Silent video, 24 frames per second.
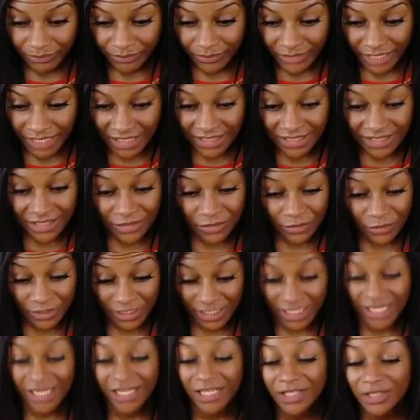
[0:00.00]
That this is
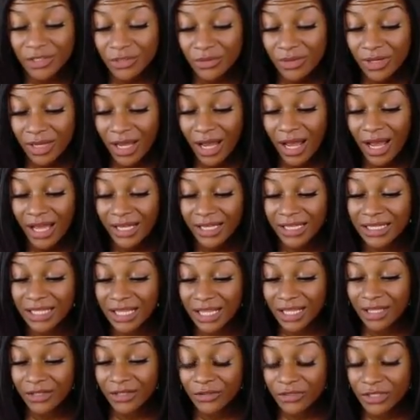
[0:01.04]
relating to God, and the
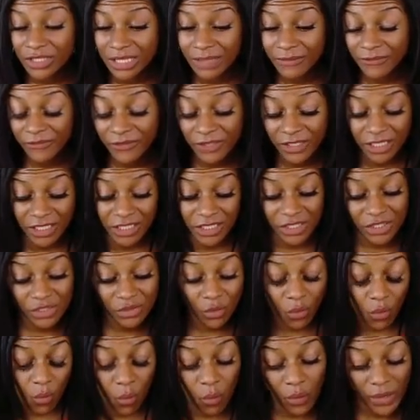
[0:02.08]
energy I'm feeling is
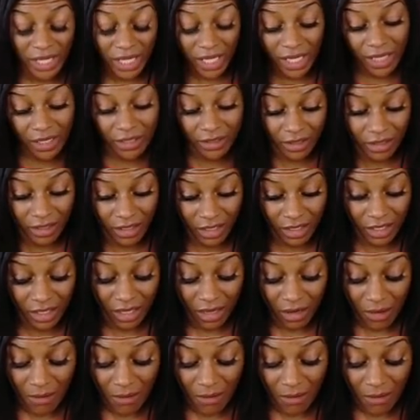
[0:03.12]
so weird.